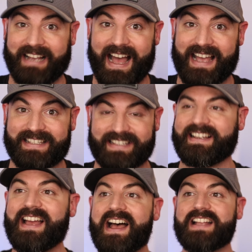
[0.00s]
guys
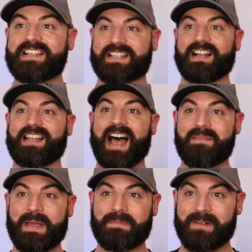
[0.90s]
just going to lie to
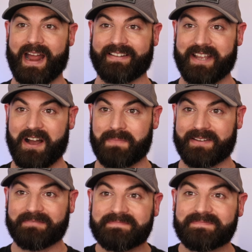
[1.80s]
people right out in the open.